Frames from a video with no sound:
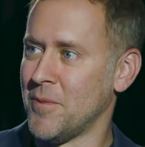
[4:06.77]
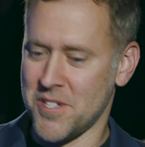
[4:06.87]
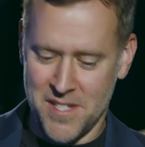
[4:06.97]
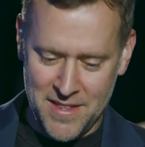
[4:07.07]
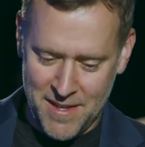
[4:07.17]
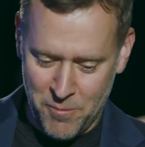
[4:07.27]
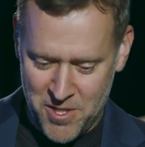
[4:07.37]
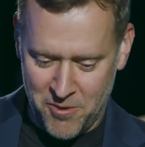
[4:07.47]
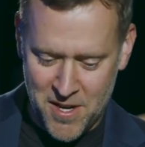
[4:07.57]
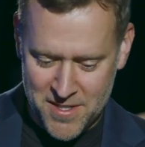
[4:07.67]
which is at the,
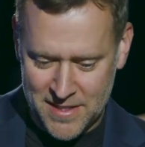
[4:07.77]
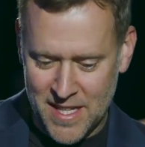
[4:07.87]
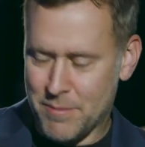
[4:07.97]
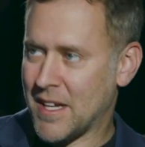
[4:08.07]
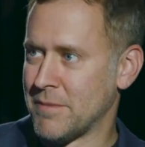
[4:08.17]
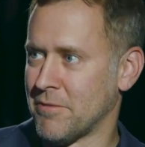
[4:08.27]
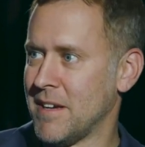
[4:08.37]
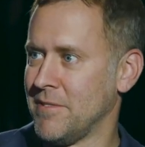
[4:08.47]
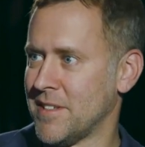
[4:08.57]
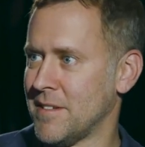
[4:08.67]
when you cross that line, it becomes
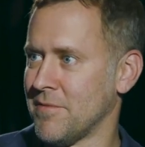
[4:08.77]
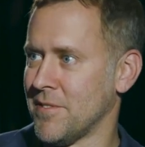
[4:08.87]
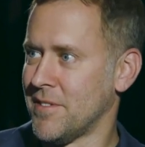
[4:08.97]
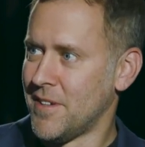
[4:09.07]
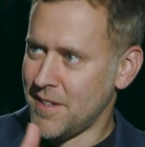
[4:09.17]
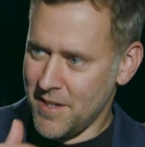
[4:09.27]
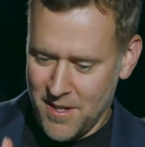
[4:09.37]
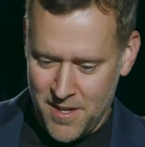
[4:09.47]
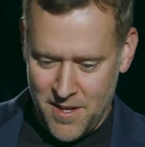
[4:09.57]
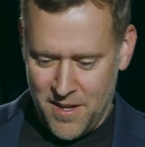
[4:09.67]
gravely sinful. Yes.